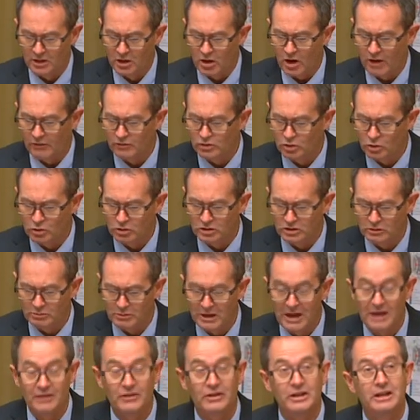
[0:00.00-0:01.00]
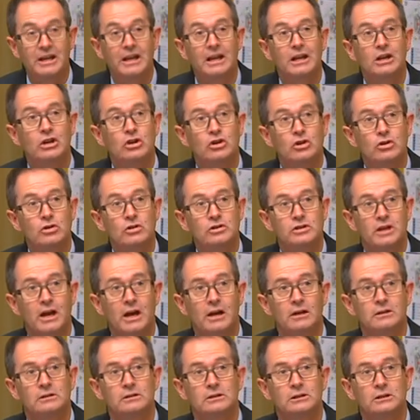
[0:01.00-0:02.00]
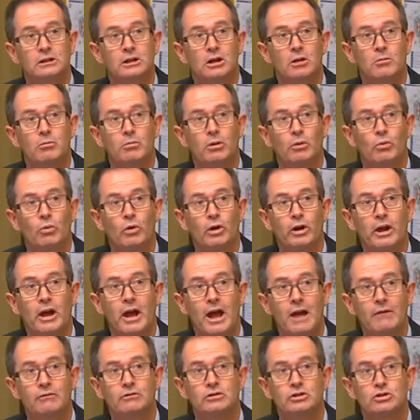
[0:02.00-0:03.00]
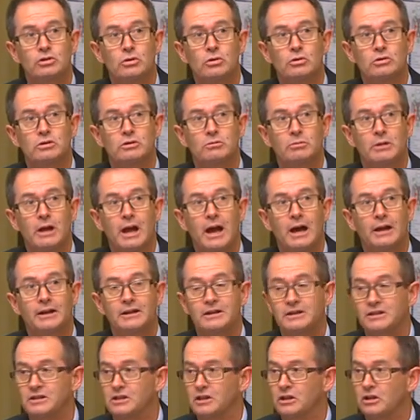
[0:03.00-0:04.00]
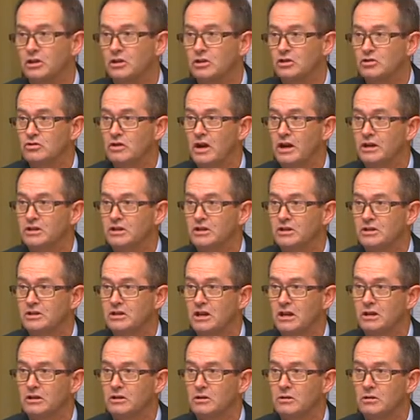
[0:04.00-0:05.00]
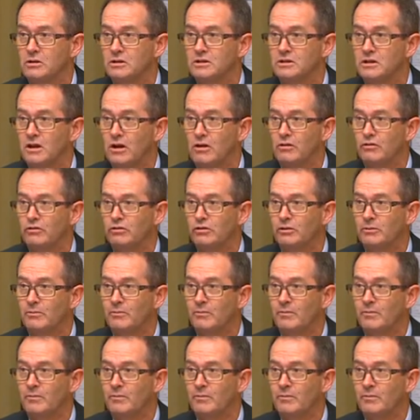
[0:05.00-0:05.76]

I've talked about the end user, but what I haven't talked about is the construction sector itself.